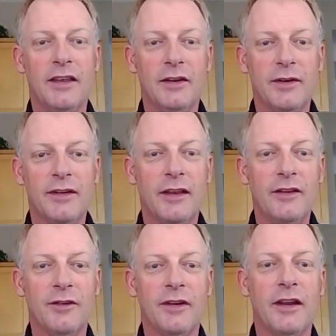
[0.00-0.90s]

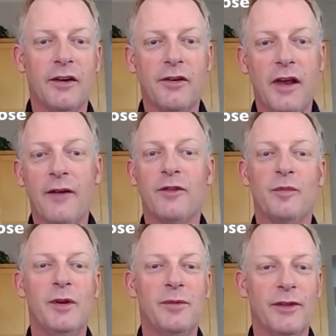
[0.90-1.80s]
Endangering aircraft or
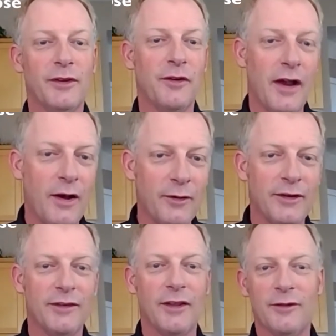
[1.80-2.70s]
people on the
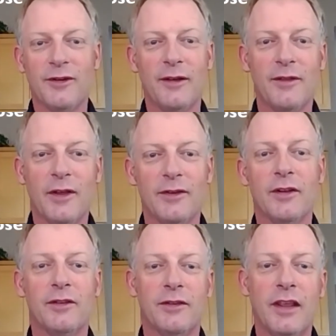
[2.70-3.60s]
ground is another
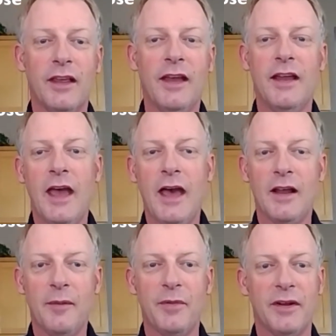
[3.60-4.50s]
$5,000. So they kind of add
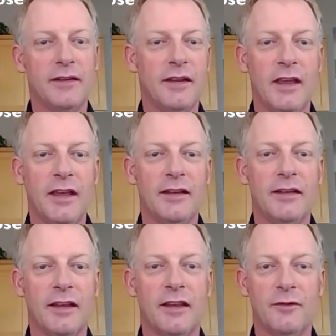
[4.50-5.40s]
up, and
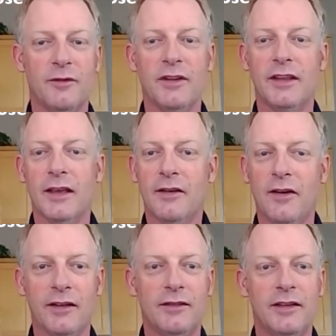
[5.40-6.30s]
it can really get
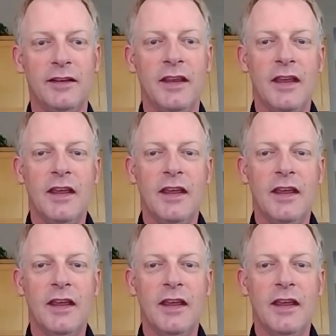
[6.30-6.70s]
costly.